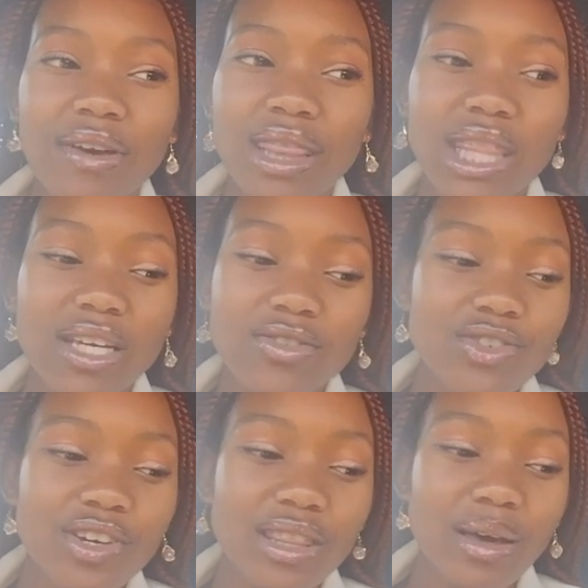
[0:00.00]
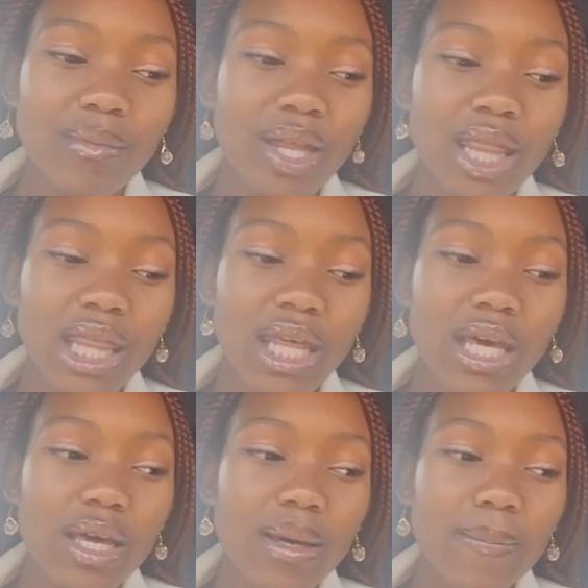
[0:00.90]
fun things during that month,
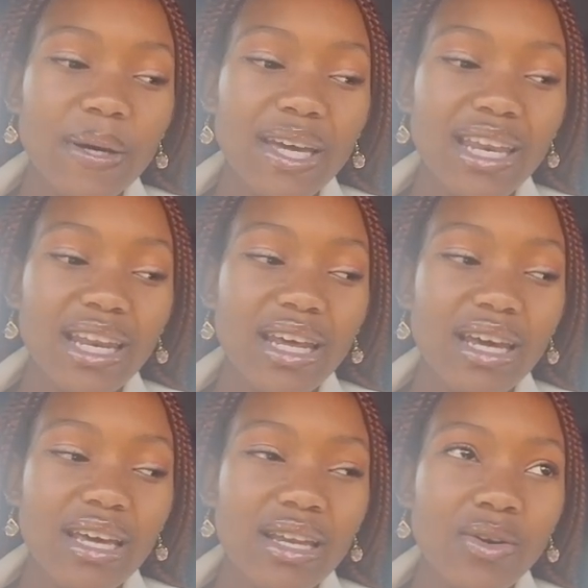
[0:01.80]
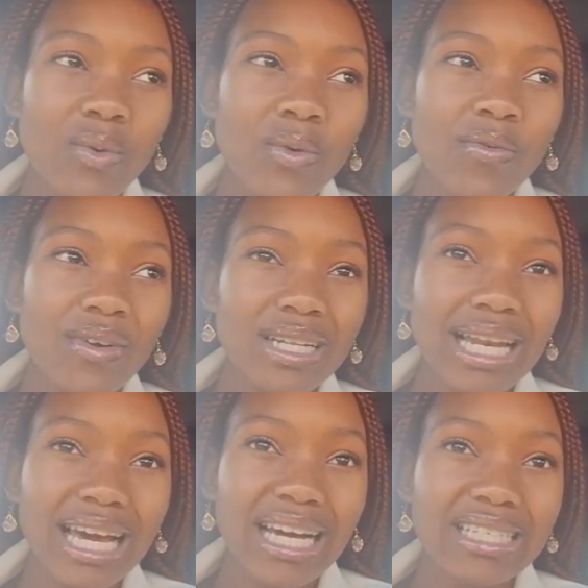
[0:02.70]
but it all felt
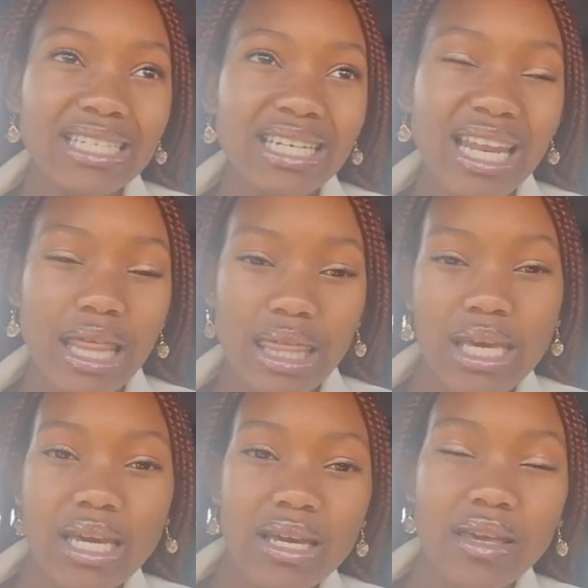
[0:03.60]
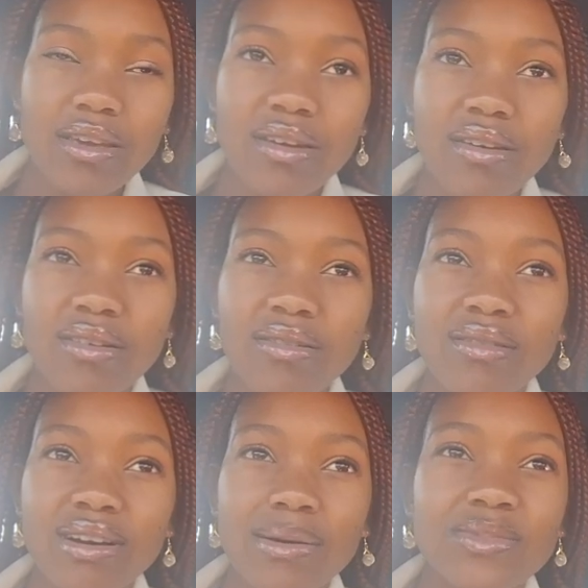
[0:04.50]
like I did nothing, you
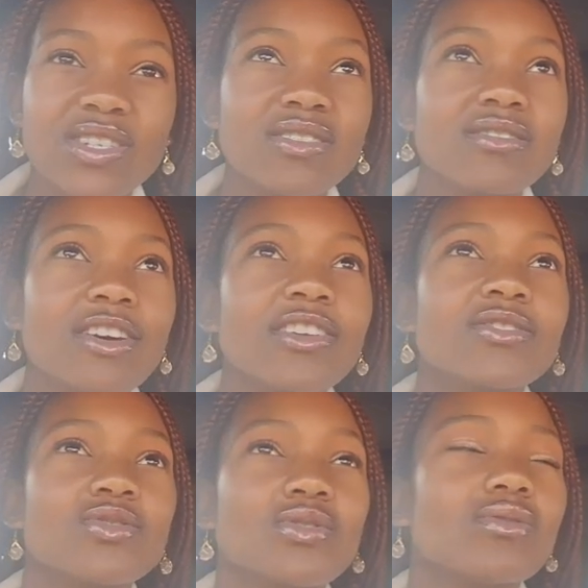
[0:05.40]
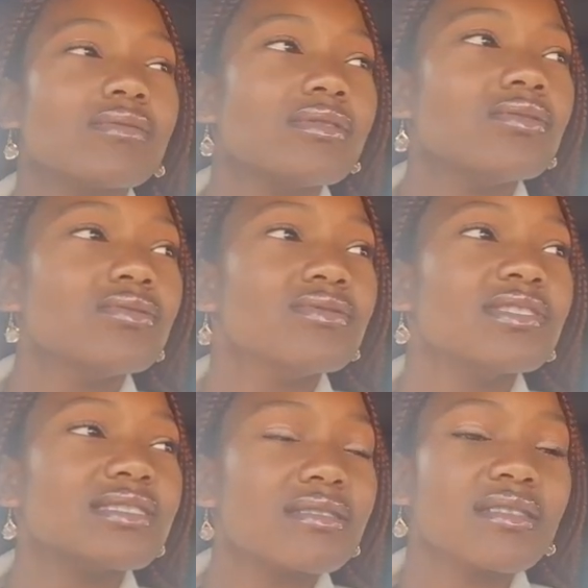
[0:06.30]
know? I'm just starting to
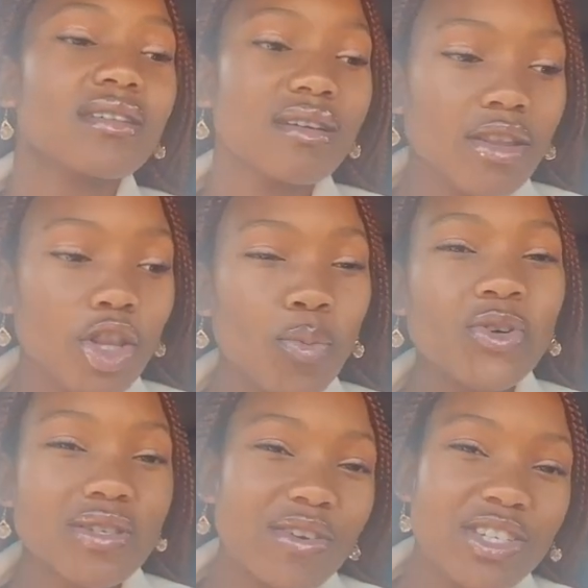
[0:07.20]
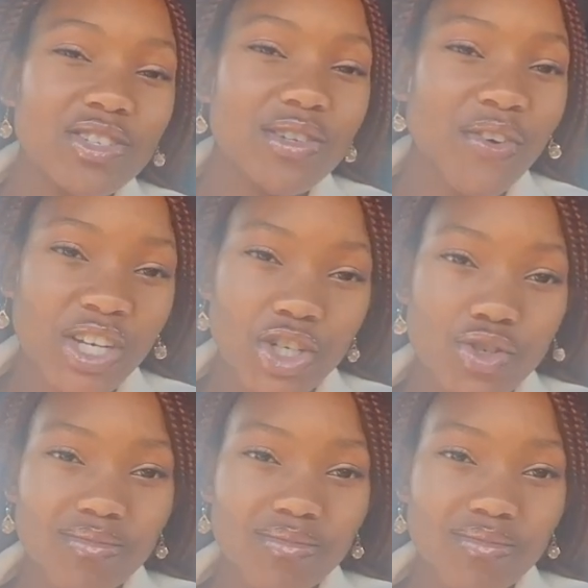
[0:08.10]
lose the motivation to find